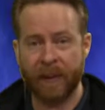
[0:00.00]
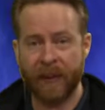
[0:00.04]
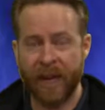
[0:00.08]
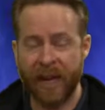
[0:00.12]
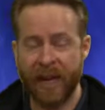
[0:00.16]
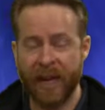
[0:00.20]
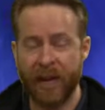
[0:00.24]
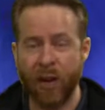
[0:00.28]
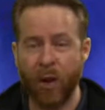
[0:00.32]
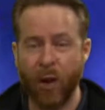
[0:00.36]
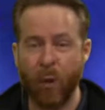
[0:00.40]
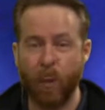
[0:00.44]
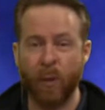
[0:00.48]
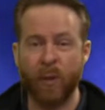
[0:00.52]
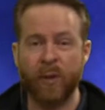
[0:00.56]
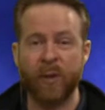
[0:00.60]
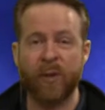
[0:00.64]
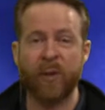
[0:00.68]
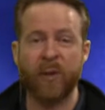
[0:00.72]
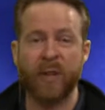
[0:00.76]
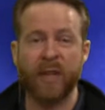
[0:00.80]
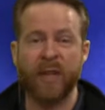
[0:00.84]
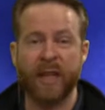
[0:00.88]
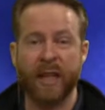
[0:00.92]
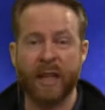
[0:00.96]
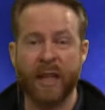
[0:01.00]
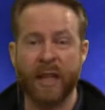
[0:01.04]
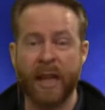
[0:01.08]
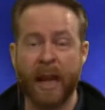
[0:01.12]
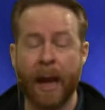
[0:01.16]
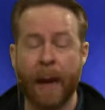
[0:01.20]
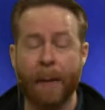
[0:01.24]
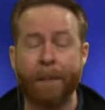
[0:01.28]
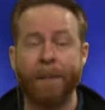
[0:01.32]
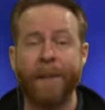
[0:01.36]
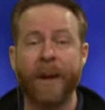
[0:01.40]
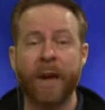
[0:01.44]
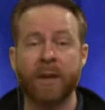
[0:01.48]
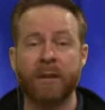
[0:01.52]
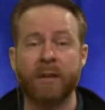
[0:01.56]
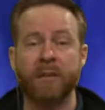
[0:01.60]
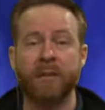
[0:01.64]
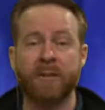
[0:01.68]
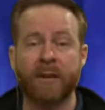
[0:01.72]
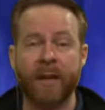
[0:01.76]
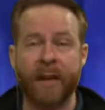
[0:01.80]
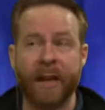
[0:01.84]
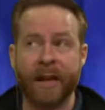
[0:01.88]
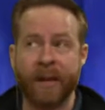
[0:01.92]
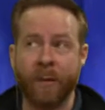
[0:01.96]
It almost looks like a
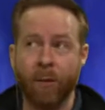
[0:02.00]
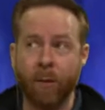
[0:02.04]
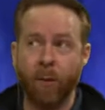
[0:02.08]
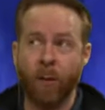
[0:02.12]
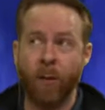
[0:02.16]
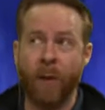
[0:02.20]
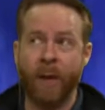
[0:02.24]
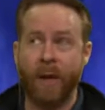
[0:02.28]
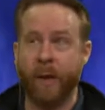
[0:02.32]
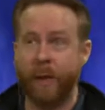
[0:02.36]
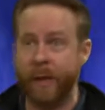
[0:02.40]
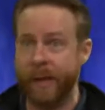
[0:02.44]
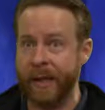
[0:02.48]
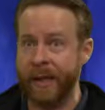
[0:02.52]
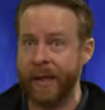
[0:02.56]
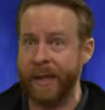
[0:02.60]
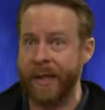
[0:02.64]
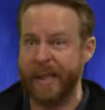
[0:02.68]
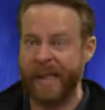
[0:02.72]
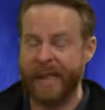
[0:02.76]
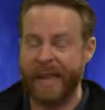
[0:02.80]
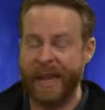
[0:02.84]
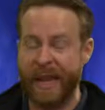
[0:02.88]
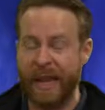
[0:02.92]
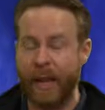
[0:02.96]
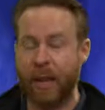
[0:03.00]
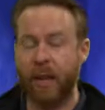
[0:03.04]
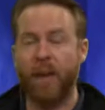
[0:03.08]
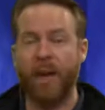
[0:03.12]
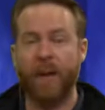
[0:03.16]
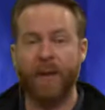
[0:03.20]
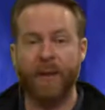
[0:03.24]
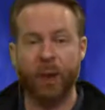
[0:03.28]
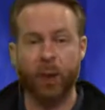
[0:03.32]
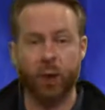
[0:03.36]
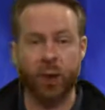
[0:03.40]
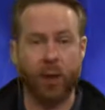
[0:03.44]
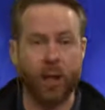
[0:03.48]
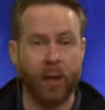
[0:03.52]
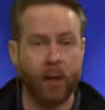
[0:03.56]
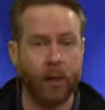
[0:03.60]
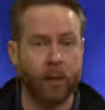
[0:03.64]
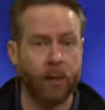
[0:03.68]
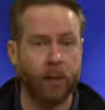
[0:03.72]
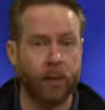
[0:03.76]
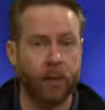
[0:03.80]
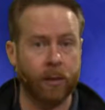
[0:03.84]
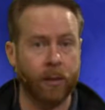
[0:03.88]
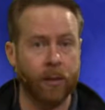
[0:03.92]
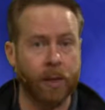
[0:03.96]
butterfly wearing the snail of a
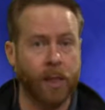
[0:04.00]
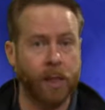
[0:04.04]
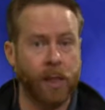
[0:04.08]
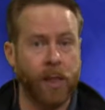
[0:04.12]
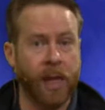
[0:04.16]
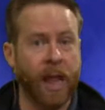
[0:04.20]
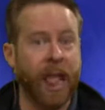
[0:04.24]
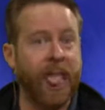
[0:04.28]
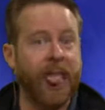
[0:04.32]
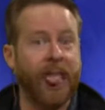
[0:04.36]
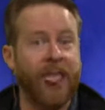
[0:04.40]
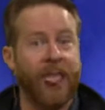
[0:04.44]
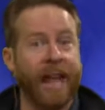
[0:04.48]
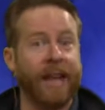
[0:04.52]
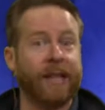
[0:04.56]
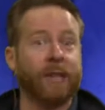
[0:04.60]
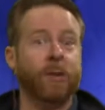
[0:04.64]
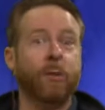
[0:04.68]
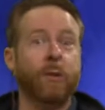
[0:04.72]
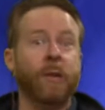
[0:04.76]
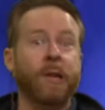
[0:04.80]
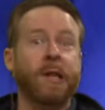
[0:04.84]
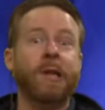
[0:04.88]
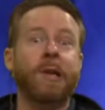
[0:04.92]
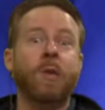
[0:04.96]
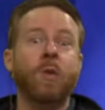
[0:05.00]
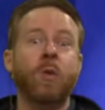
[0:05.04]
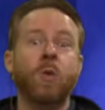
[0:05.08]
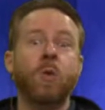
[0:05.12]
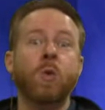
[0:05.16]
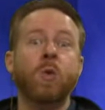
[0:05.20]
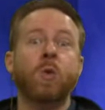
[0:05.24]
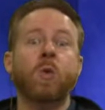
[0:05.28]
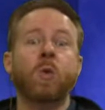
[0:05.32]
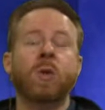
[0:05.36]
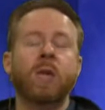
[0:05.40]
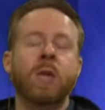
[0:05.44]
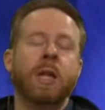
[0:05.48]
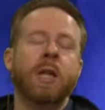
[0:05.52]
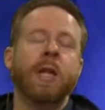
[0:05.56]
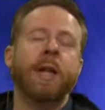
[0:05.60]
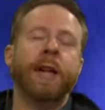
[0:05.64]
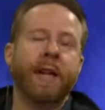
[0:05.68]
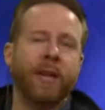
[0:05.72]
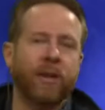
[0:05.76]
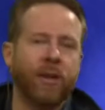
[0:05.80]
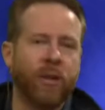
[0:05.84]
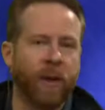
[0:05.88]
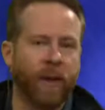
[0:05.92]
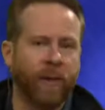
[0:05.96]
shell. That's really cool.
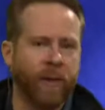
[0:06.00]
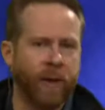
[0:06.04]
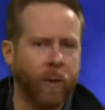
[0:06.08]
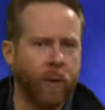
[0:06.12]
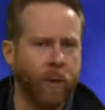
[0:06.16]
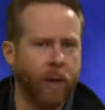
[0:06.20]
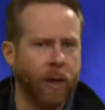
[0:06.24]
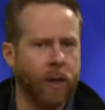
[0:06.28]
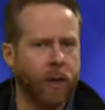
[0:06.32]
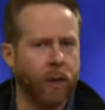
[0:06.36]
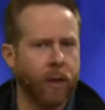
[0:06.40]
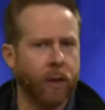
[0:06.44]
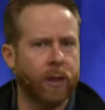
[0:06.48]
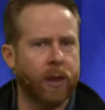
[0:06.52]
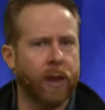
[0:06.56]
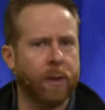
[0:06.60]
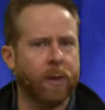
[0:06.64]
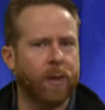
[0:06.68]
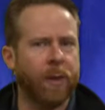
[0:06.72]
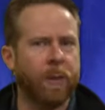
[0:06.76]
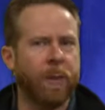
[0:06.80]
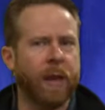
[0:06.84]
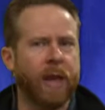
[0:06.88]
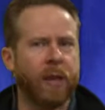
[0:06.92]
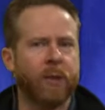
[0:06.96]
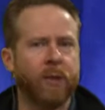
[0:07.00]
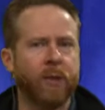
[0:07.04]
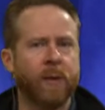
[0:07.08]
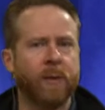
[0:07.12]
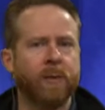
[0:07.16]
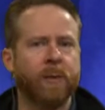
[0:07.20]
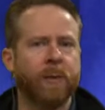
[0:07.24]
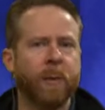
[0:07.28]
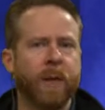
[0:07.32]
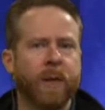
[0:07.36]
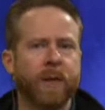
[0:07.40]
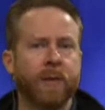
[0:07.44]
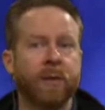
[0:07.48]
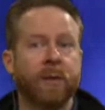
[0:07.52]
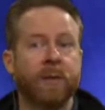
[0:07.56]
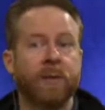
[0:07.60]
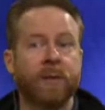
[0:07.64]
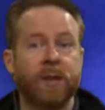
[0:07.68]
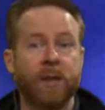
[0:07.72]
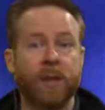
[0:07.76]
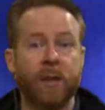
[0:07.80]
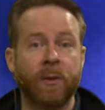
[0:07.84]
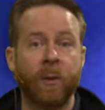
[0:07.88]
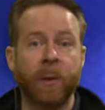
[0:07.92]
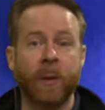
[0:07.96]
So if you want to look up some extra information of
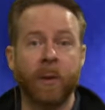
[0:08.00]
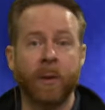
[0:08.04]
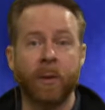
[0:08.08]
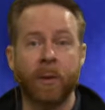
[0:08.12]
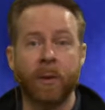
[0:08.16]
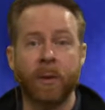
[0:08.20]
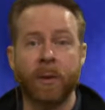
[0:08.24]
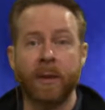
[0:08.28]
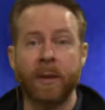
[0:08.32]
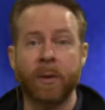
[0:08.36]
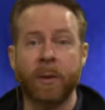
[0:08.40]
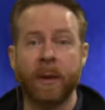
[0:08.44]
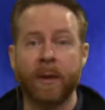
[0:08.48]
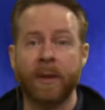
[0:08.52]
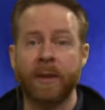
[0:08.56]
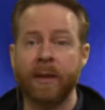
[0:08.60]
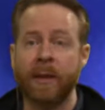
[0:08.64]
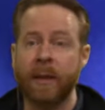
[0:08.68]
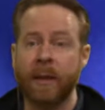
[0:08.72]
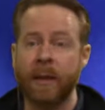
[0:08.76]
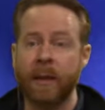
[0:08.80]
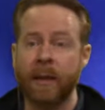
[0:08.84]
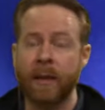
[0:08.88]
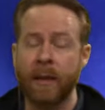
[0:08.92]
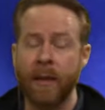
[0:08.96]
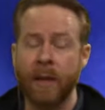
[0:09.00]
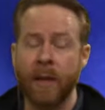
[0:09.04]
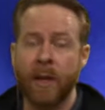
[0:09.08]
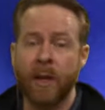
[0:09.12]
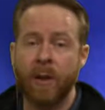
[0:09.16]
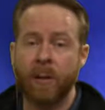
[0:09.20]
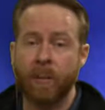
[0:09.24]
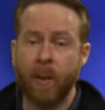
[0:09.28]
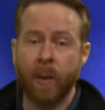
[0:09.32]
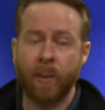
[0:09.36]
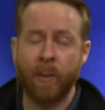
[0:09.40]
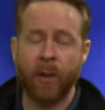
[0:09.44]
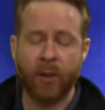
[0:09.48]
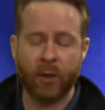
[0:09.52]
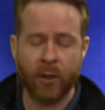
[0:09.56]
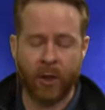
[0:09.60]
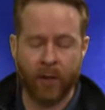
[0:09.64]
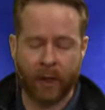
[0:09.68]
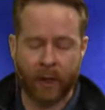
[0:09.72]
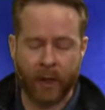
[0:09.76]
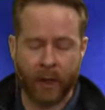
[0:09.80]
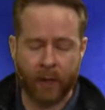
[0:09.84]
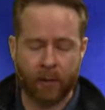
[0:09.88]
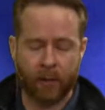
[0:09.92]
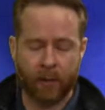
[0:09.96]
stuff we were learning about today, remember to
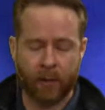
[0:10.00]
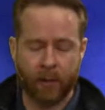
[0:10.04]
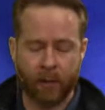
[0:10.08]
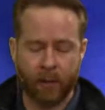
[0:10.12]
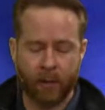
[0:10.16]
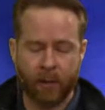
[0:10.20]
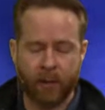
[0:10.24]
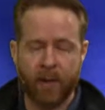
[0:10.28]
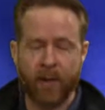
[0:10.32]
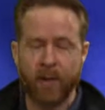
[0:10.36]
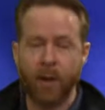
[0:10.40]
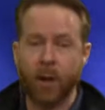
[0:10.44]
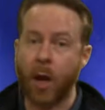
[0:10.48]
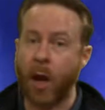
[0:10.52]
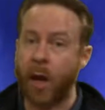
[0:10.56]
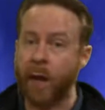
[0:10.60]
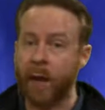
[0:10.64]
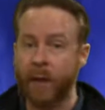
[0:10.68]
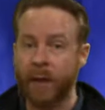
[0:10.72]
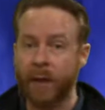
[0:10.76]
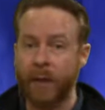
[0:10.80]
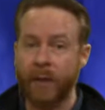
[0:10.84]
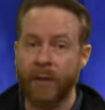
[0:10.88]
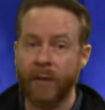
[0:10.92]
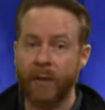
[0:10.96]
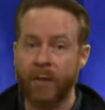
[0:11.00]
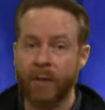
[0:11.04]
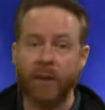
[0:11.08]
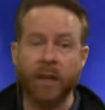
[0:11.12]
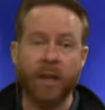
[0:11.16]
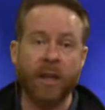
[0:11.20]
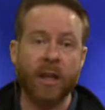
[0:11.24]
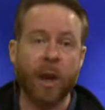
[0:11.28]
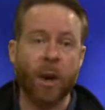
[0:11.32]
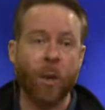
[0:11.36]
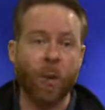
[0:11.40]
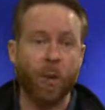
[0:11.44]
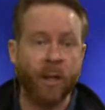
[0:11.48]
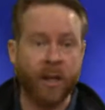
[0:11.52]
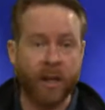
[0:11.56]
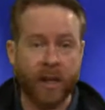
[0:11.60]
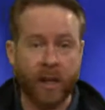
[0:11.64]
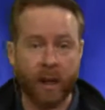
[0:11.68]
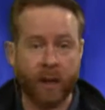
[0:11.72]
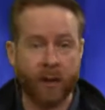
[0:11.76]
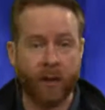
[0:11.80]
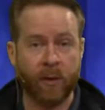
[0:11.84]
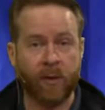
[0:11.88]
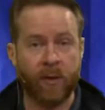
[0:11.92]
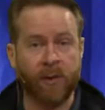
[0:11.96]
check out the Nautilus, the
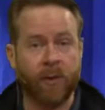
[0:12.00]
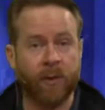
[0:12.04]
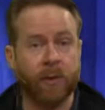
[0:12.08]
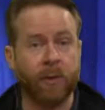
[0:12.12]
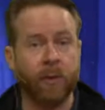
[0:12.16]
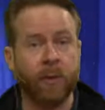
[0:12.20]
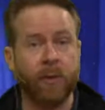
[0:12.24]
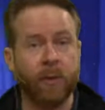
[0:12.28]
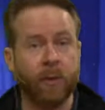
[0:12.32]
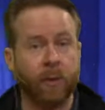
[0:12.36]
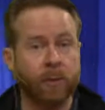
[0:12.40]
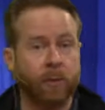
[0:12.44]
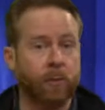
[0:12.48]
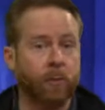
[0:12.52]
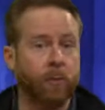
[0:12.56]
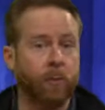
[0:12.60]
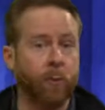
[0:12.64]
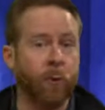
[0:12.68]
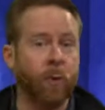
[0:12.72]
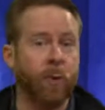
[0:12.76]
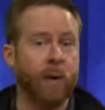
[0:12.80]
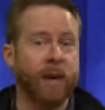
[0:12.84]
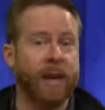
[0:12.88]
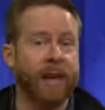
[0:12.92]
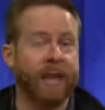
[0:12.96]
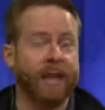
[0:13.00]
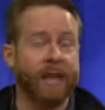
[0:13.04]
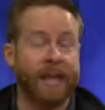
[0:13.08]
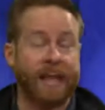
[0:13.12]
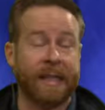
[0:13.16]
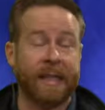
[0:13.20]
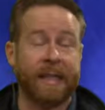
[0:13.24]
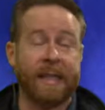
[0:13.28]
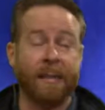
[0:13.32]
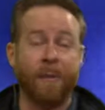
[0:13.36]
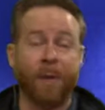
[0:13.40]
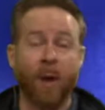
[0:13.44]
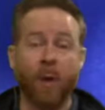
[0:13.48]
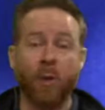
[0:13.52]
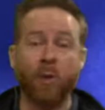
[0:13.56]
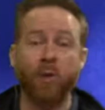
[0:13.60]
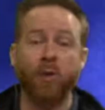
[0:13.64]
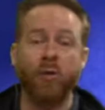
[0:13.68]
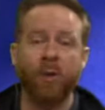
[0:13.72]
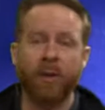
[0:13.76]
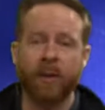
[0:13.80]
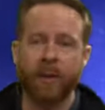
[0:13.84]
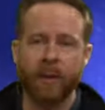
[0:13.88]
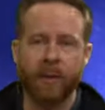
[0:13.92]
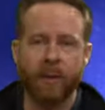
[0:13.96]
Okeanos, and look more at the deep
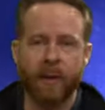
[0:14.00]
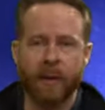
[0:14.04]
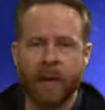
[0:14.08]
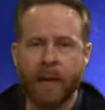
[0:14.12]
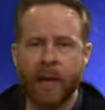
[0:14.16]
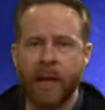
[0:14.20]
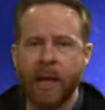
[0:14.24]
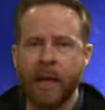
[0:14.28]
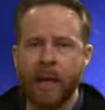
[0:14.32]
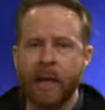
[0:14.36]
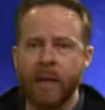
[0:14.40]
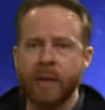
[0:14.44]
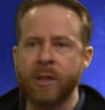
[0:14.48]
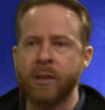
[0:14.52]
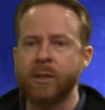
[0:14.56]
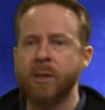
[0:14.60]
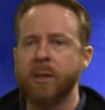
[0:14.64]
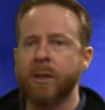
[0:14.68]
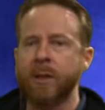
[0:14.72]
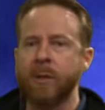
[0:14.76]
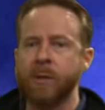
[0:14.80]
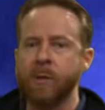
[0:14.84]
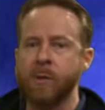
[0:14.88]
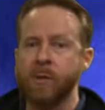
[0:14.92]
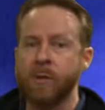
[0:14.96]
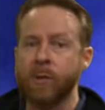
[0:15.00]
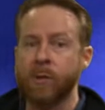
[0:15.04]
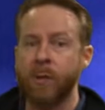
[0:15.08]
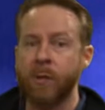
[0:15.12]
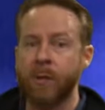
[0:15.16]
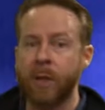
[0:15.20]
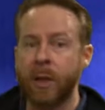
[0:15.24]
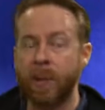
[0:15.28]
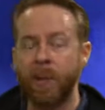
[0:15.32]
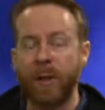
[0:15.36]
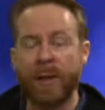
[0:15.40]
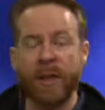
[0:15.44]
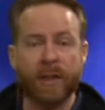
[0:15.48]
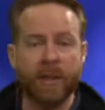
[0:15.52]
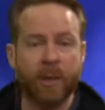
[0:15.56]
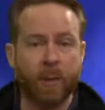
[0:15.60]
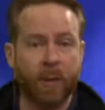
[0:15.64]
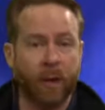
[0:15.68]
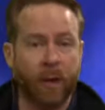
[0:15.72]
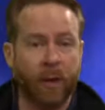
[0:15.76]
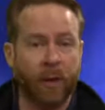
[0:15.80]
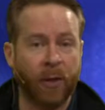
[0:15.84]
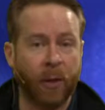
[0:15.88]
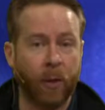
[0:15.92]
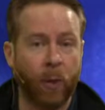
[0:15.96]
ocean. You can look up things
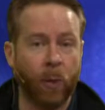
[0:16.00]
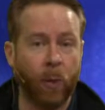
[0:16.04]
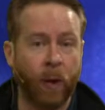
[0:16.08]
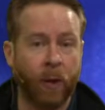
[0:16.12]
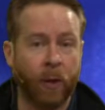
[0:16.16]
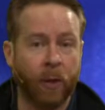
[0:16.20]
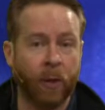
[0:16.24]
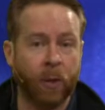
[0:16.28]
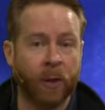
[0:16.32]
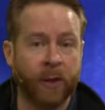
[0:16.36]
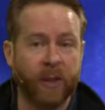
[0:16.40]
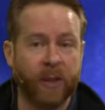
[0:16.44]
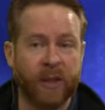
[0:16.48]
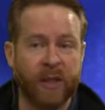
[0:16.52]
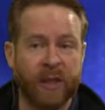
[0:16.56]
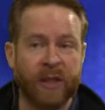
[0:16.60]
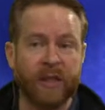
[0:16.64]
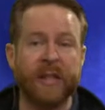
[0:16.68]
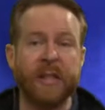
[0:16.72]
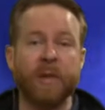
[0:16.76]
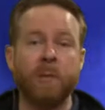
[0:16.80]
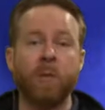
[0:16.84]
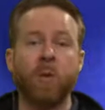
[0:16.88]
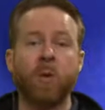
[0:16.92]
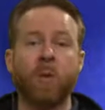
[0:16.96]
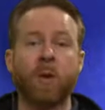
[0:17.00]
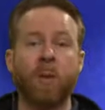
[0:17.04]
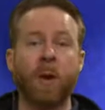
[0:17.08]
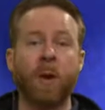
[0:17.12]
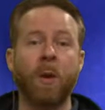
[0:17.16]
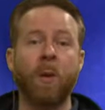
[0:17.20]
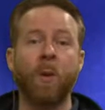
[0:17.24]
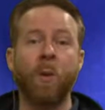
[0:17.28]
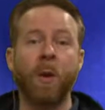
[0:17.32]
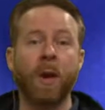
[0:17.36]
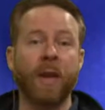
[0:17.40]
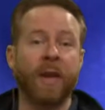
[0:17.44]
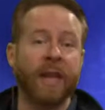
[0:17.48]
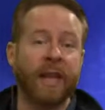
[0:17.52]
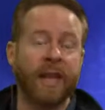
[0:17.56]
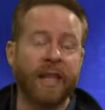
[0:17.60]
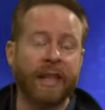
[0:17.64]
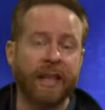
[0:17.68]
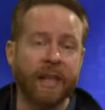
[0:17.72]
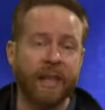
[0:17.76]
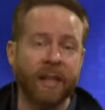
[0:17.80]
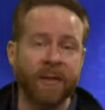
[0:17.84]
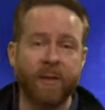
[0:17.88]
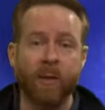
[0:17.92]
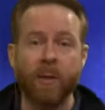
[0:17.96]
about the walrus and see more about where they
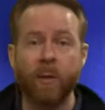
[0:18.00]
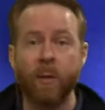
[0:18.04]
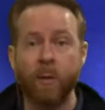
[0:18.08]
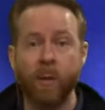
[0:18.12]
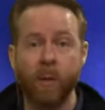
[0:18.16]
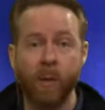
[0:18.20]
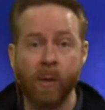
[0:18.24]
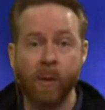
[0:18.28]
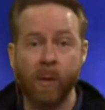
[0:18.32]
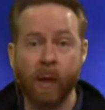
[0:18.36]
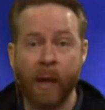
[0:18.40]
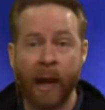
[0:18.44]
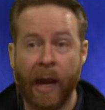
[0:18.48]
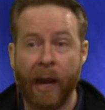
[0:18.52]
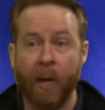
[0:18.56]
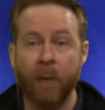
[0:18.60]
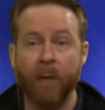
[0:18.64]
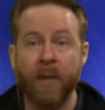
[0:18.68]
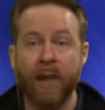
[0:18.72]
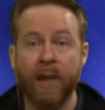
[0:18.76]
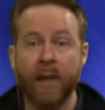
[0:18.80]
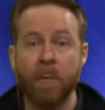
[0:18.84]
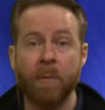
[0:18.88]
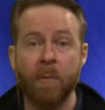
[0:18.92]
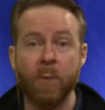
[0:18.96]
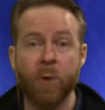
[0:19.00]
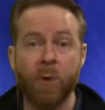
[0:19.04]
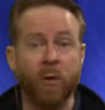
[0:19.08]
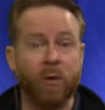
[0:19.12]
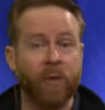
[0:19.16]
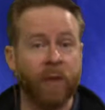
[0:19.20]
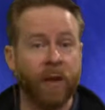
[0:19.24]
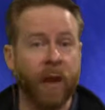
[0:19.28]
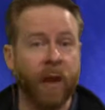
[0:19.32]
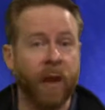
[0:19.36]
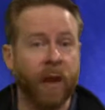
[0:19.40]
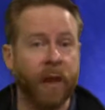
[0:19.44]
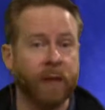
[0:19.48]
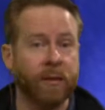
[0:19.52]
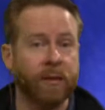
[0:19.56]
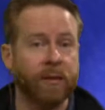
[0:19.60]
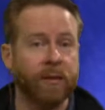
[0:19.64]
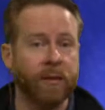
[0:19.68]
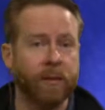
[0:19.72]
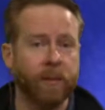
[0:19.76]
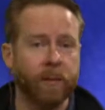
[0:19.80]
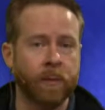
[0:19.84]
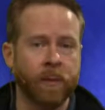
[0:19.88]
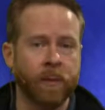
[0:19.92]
live and how they move and hunt.